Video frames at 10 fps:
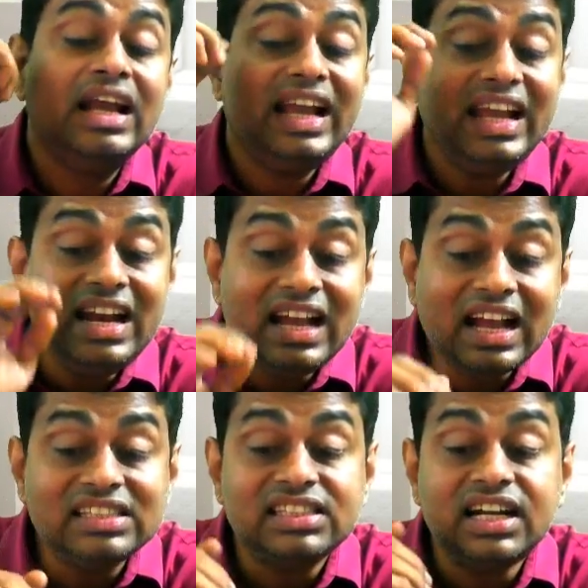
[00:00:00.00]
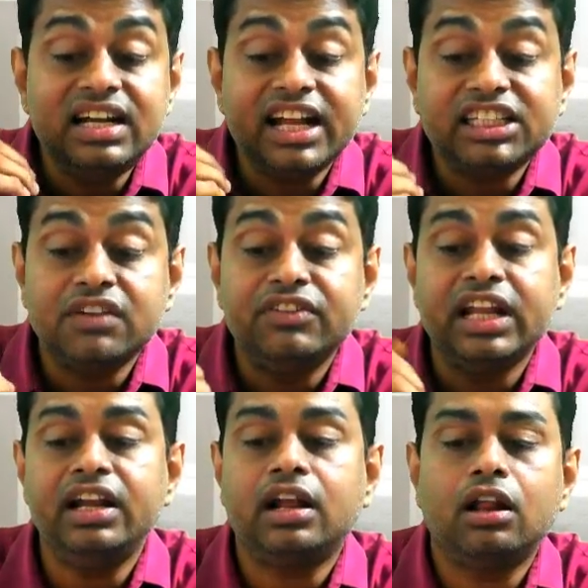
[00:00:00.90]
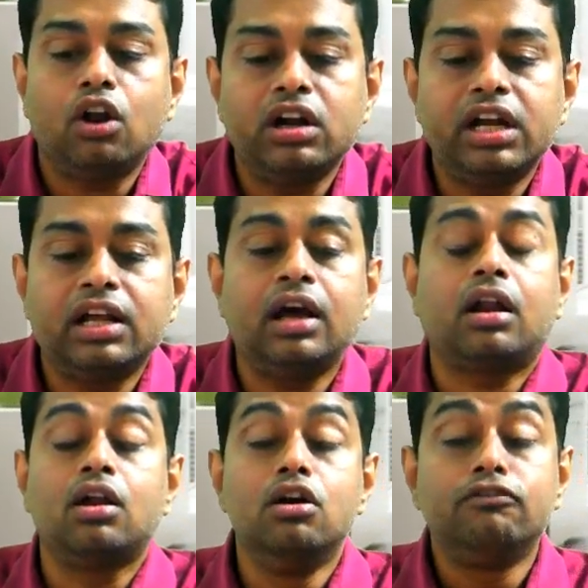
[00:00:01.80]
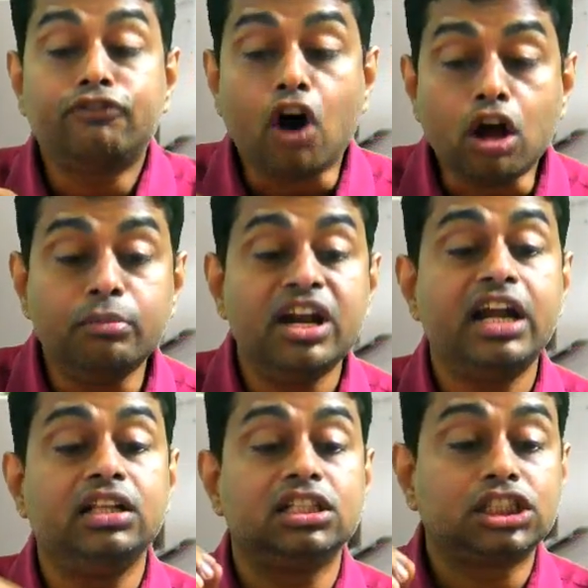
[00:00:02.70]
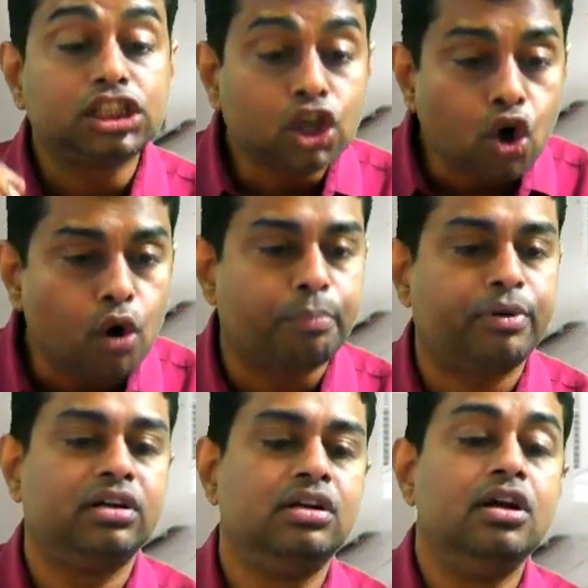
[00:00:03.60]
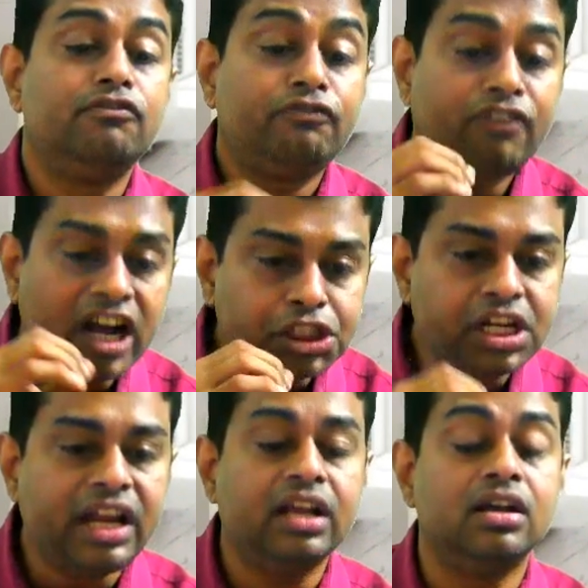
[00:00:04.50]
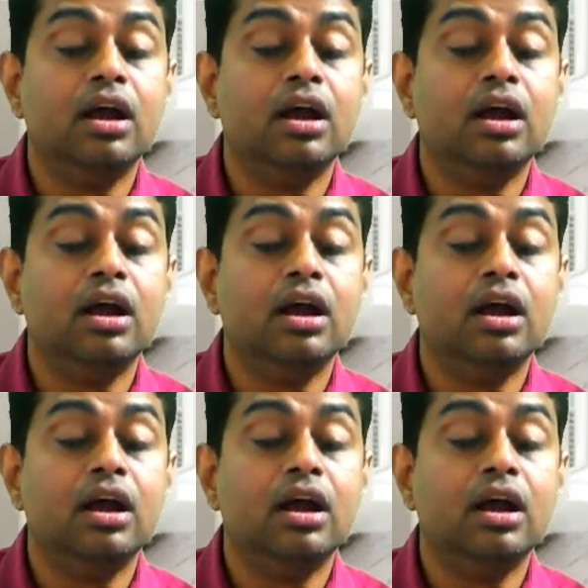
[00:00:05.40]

in consultation with the internal auditor, formulate the scope, functioning,